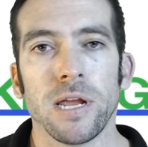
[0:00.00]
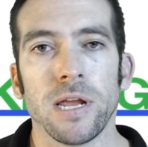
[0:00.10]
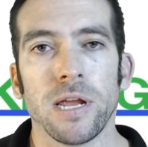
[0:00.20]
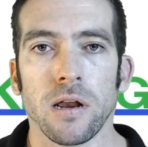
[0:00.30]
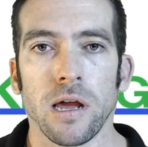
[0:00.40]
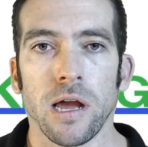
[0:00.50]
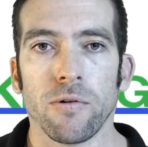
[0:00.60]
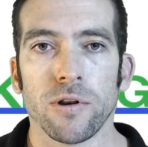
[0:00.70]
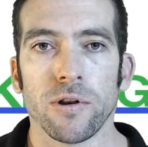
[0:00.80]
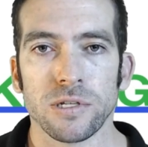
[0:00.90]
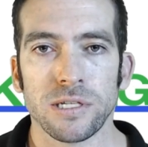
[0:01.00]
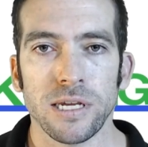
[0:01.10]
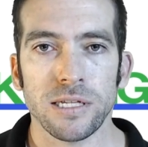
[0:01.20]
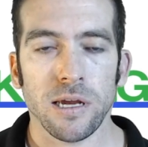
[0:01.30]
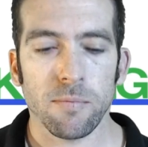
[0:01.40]
on how it was
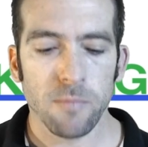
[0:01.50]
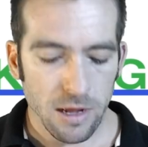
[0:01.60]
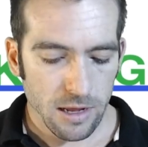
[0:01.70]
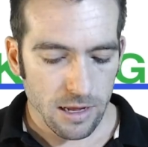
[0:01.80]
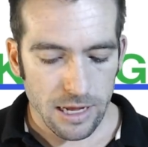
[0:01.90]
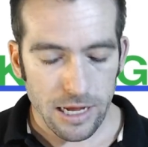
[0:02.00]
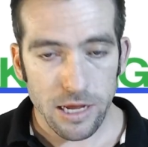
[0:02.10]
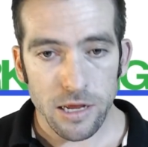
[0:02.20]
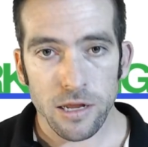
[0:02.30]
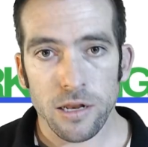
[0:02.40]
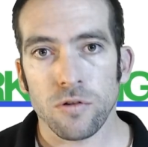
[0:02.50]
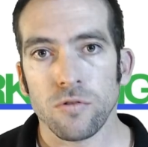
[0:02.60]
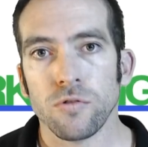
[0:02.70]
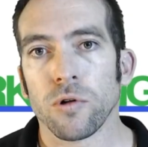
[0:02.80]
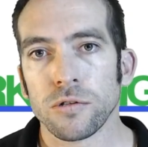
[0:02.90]
set up and
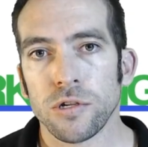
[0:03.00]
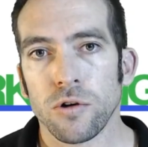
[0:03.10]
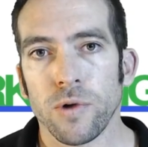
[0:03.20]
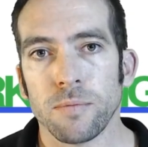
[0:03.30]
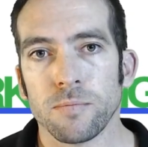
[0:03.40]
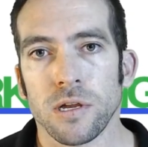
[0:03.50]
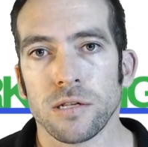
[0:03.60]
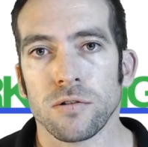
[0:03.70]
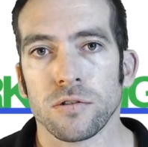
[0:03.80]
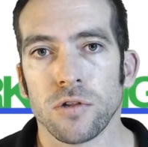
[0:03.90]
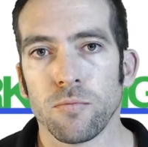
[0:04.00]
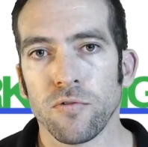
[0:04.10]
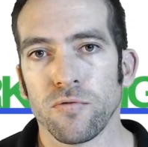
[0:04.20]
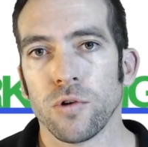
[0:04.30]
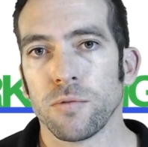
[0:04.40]
who built your website on top
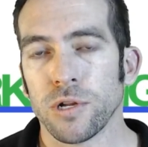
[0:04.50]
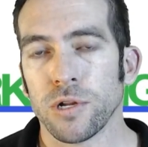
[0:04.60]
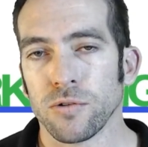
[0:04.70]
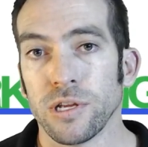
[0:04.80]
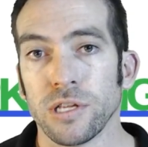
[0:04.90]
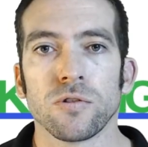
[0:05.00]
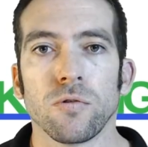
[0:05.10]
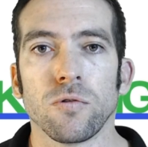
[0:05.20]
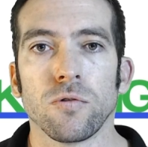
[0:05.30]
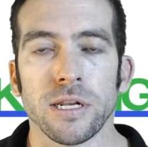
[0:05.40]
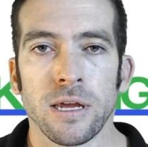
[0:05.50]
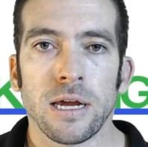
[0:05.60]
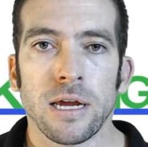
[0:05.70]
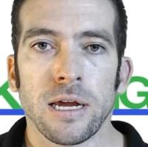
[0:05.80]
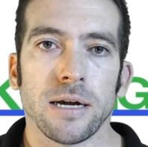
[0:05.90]
of WordPress or installed it,
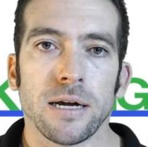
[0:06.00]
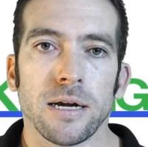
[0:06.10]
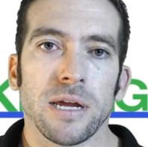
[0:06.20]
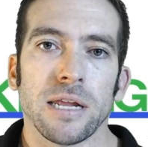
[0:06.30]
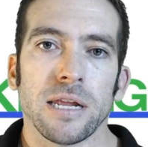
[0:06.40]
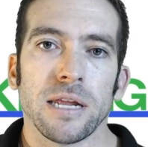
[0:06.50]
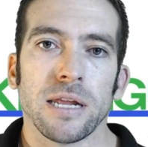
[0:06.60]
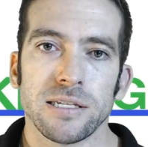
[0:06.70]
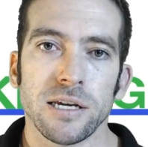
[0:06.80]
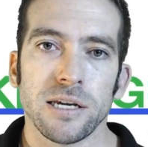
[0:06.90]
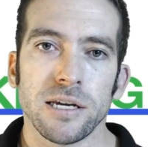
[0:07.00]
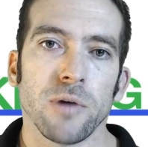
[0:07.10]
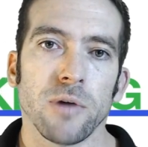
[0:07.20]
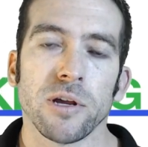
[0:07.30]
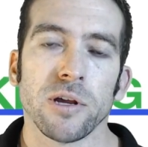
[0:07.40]
that section
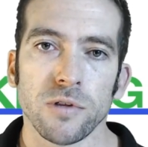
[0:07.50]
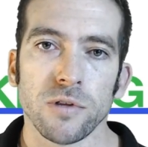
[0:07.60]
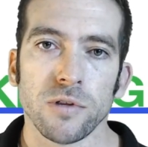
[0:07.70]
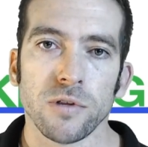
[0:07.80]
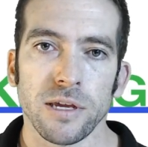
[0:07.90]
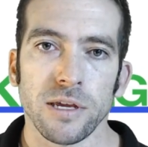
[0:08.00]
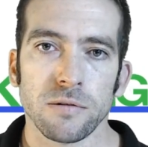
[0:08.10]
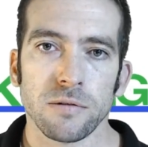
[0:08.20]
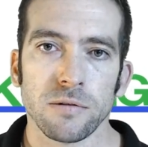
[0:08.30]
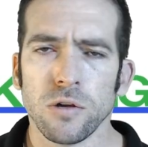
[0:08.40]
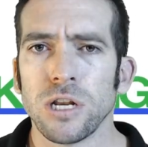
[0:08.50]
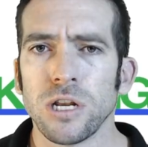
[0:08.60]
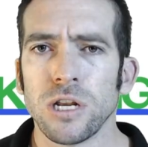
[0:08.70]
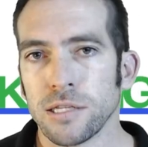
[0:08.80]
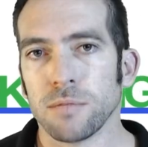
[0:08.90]
might be called different things.
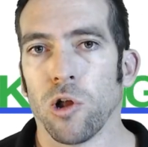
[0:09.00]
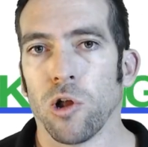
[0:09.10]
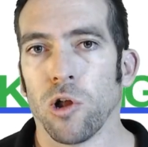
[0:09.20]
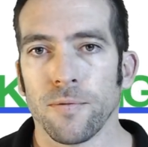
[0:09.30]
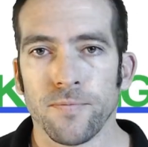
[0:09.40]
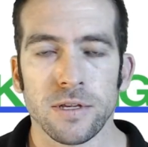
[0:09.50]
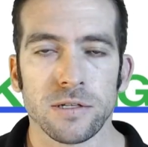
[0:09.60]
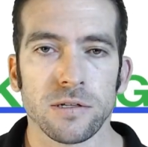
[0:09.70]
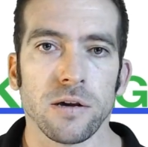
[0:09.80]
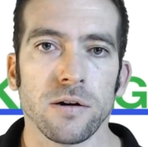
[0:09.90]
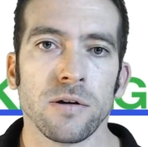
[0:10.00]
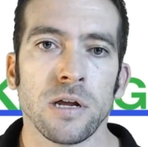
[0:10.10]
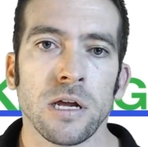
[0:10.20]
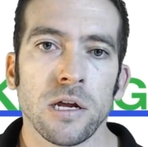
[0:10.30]
Usually it's blog. So